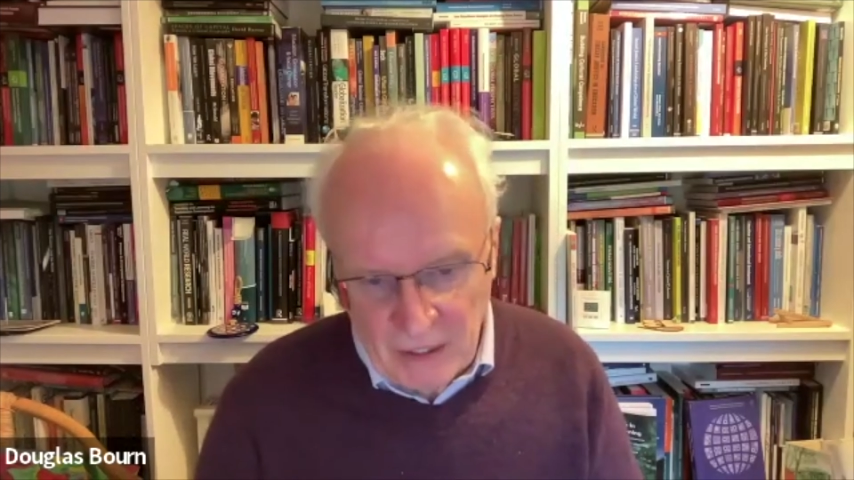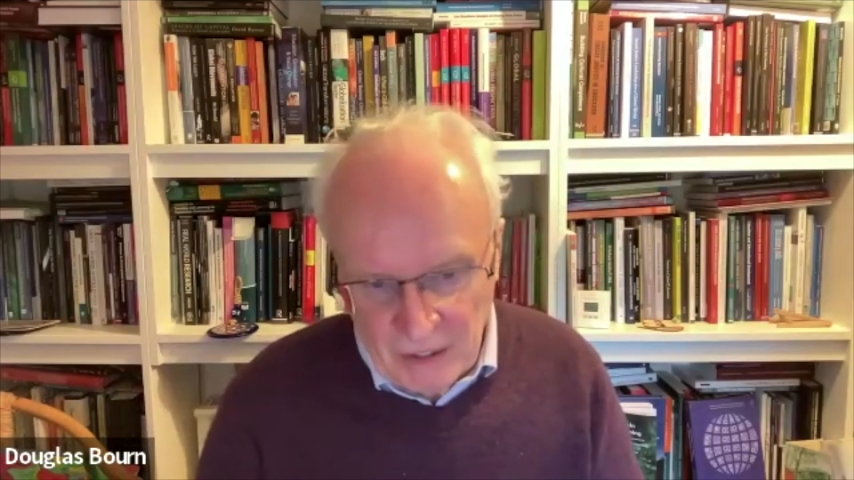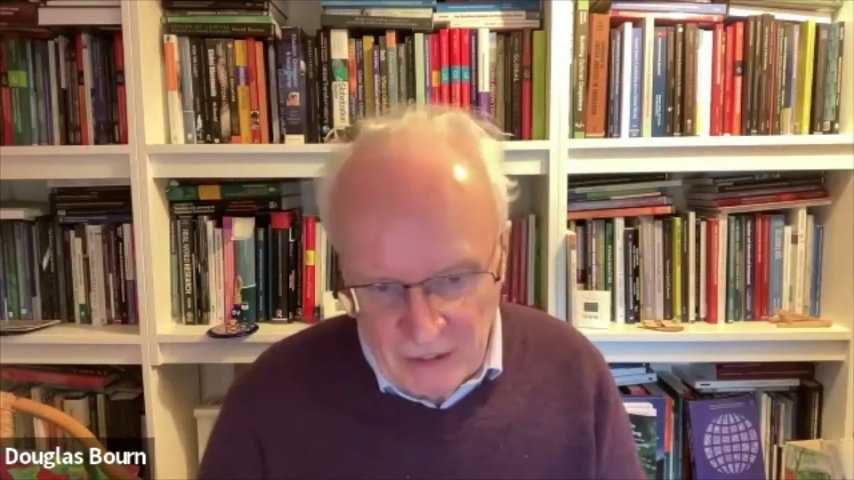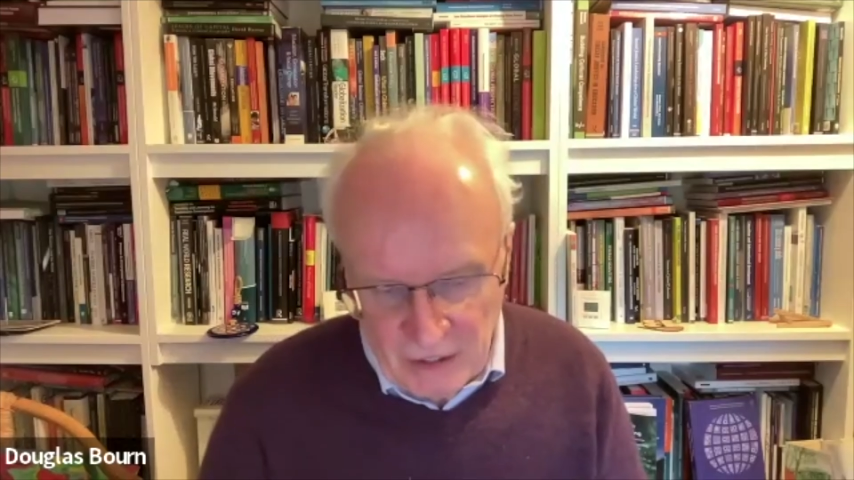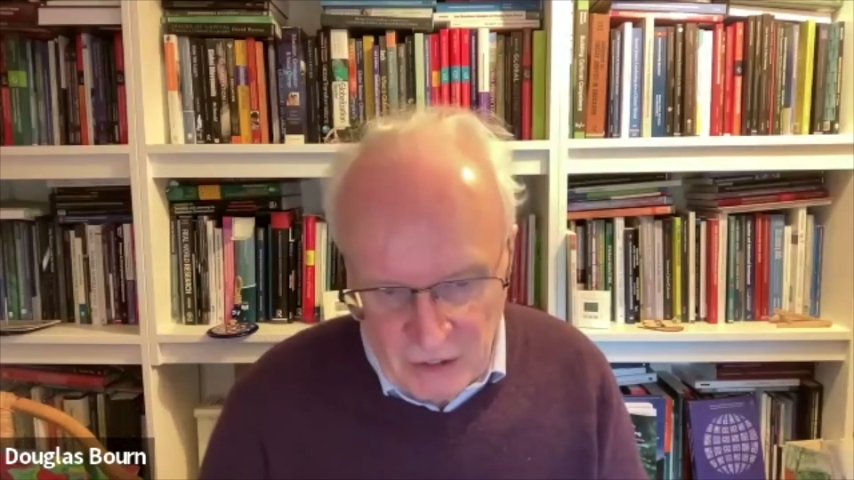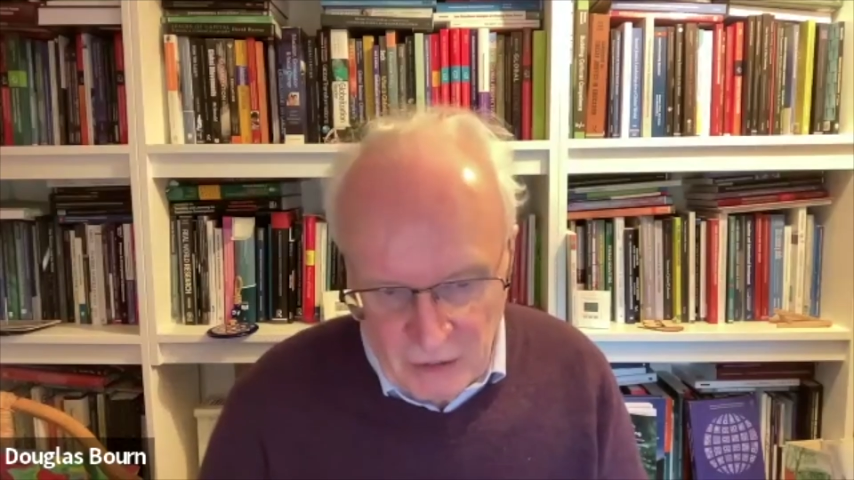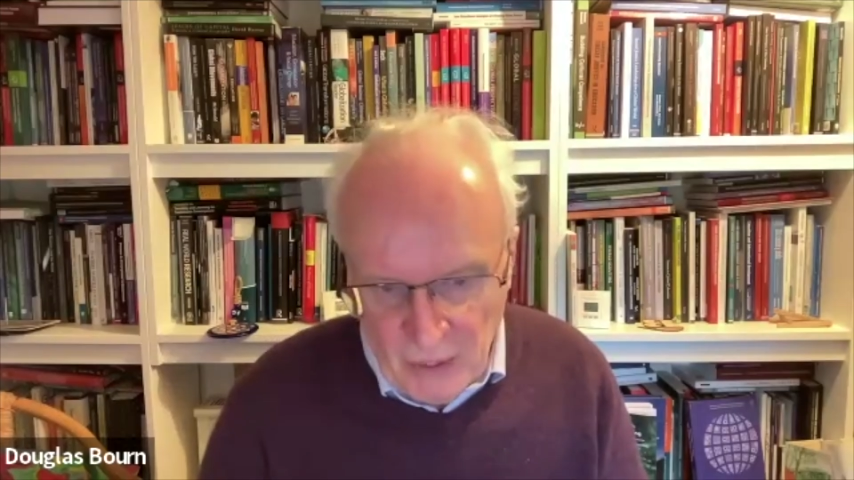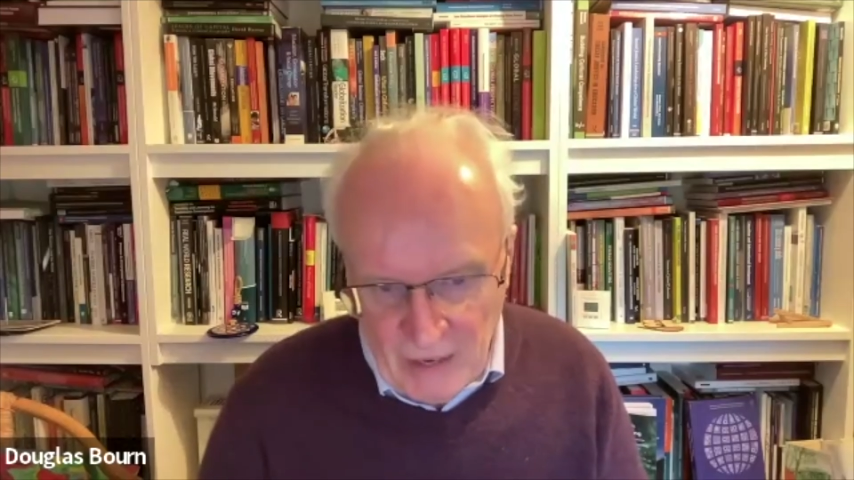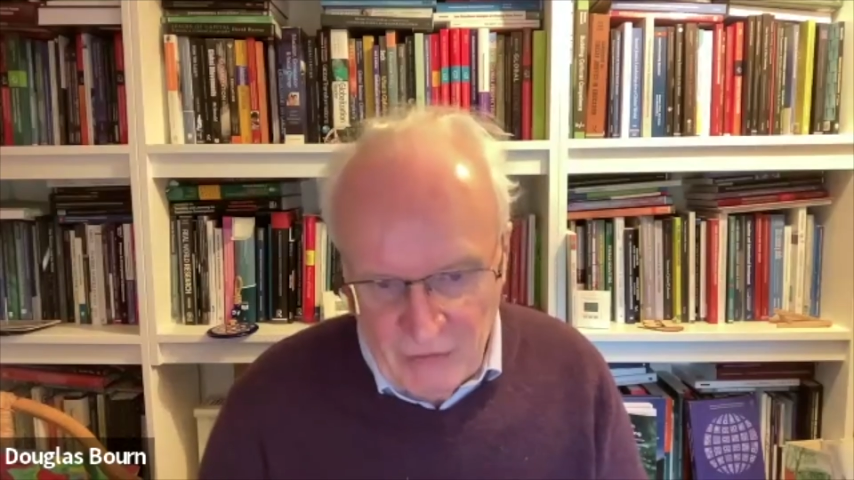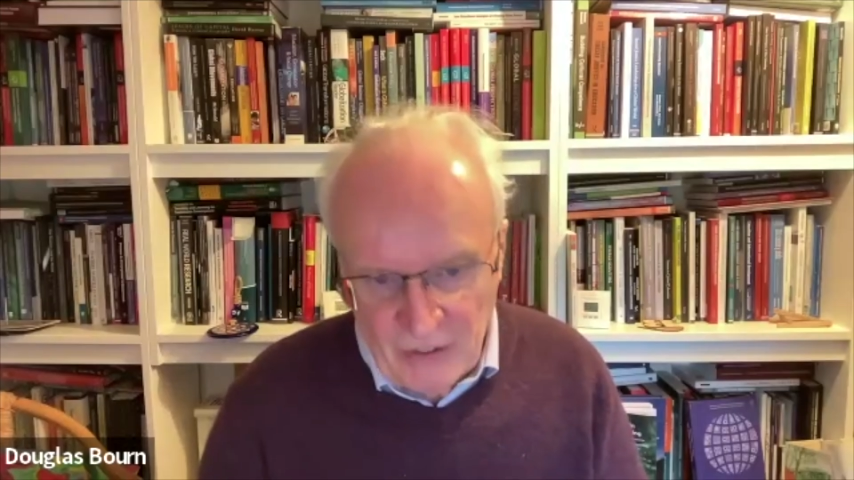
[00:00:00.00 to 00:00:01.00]
learners of
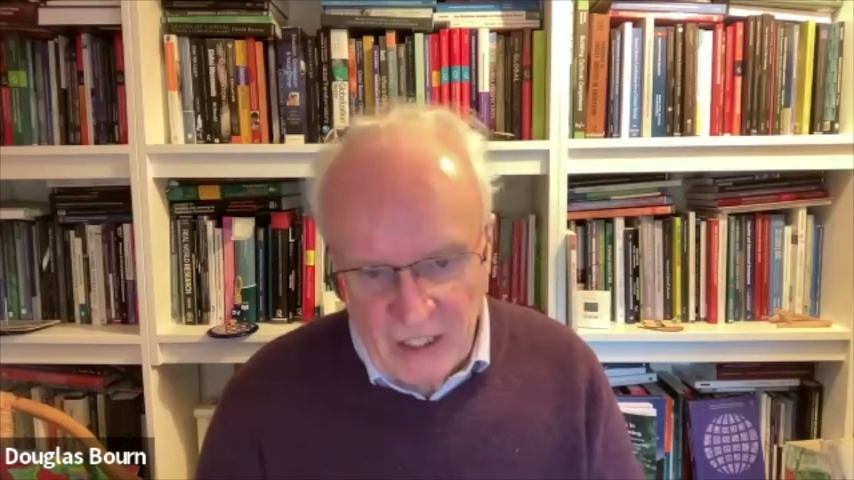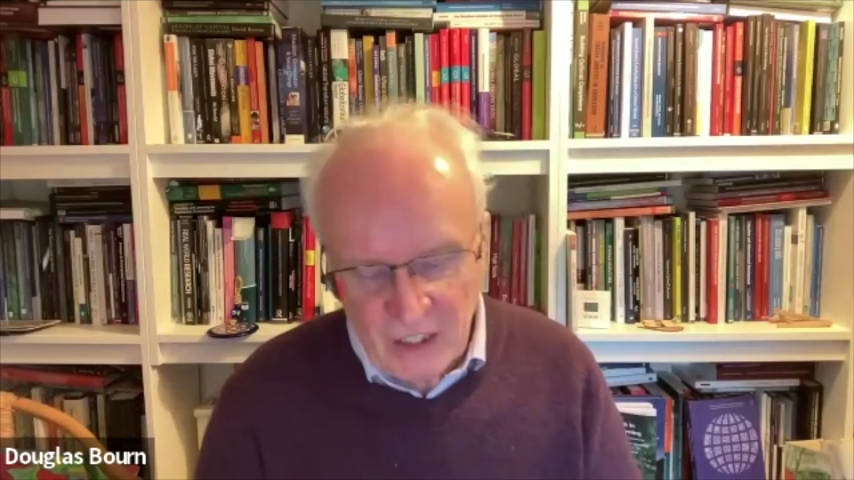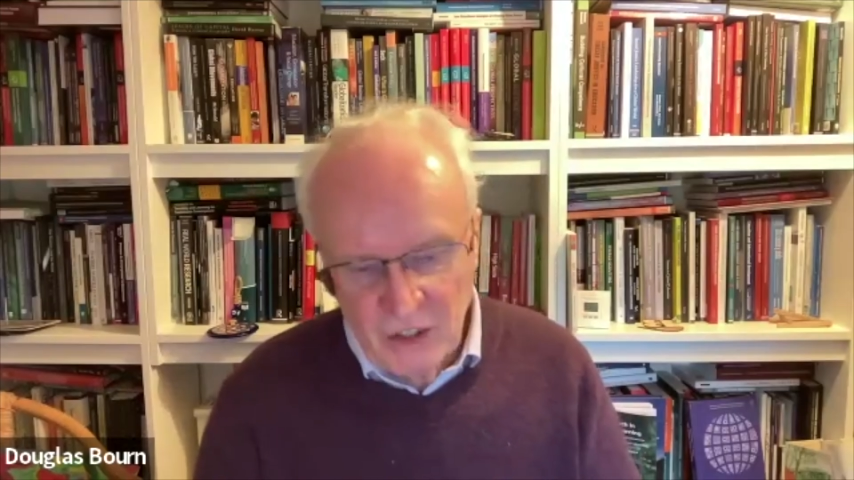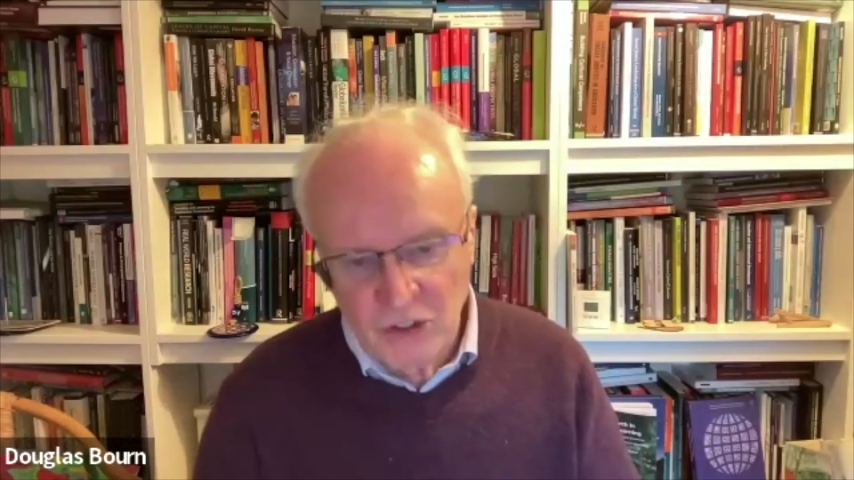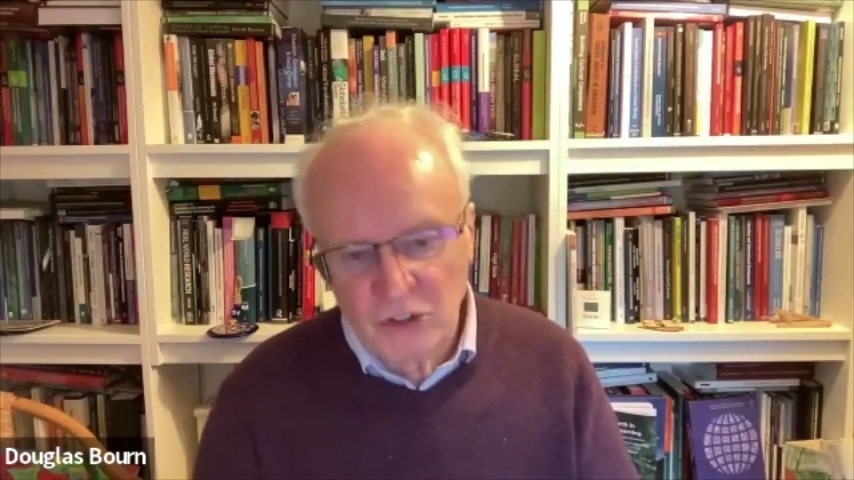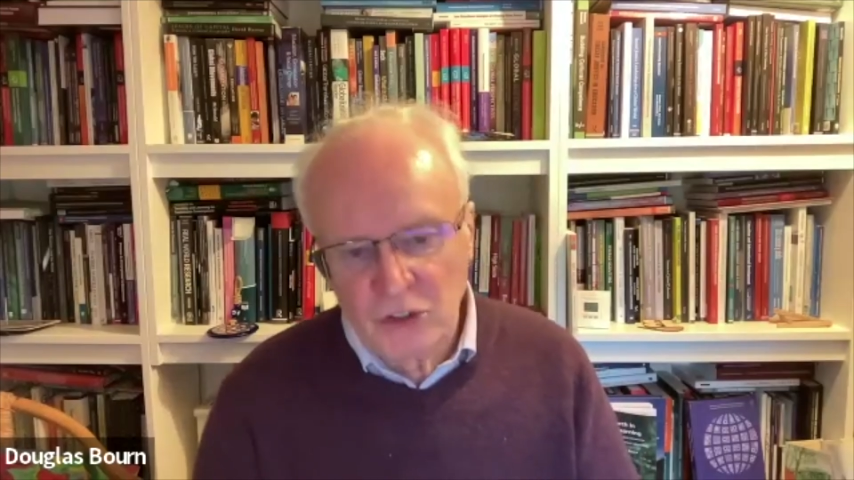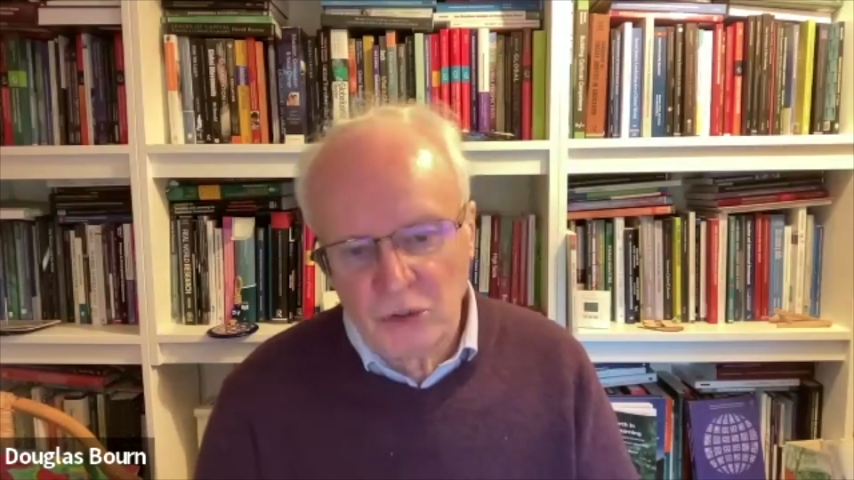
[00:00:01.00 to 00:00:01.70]
whatever age